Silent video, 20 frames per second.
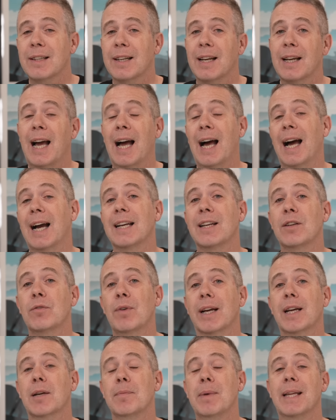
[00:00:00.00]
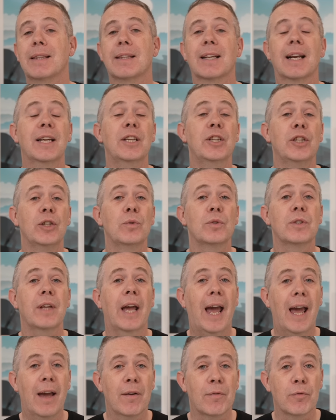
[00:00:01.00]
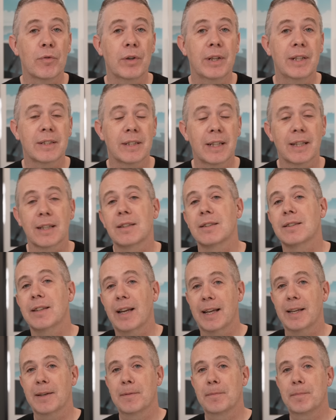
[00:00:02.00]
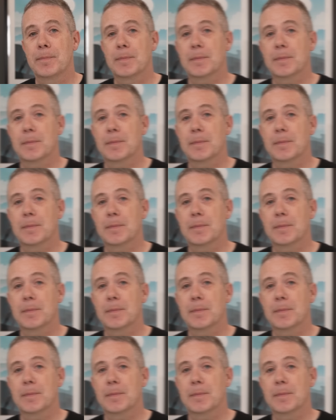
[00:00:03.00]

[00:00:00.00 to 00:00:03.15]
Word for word: that I highly recommend that I use every single day.